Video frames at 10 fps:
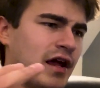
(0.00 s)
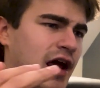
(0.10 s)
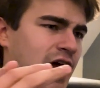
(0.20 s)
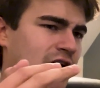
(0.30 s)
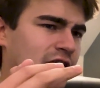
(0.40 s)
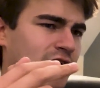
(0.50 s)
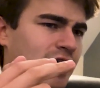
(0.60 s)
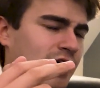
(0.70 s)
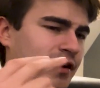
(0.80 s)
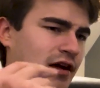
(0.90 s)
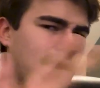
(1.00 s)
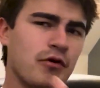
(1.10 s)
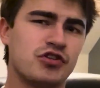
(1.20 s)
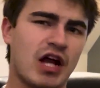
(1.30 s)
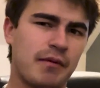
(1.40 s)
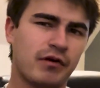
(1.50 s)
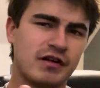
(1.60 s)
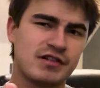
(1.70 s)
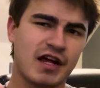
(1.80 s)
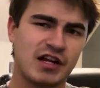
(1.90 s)
and Emma
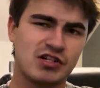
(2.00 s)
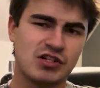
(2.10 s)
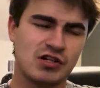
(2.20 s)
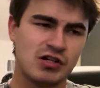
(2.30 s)
Chamberlain's age.